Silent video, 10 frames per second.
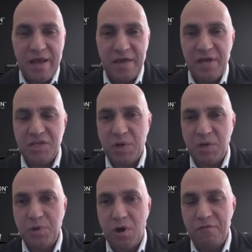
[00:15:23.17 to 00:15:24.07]
And that's
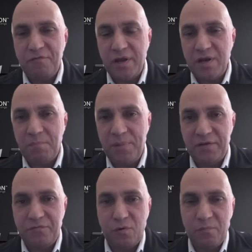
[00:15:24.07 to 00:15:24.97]
what we offer in our
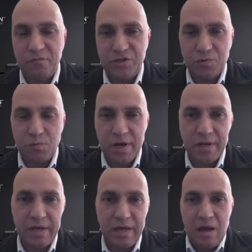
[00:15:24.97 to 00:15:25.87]
platform, Vision
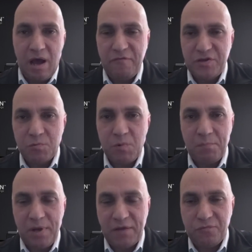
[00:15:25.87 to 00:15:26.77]
One. Our Vision One
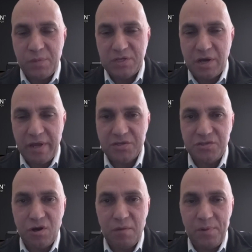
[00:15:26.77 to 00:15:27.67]
platform is our
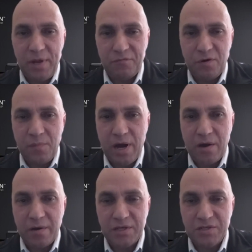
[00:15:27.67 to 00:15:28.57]
XDR platform,
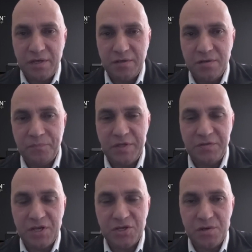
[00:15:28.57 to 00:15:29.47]
our extended
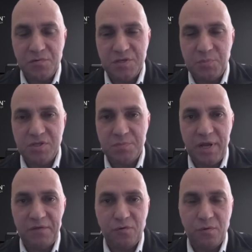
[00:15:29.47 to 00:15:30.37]
detection and response
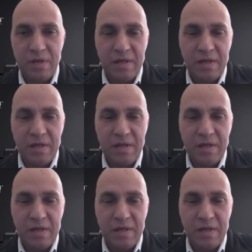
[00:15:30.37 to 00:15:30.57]
platform.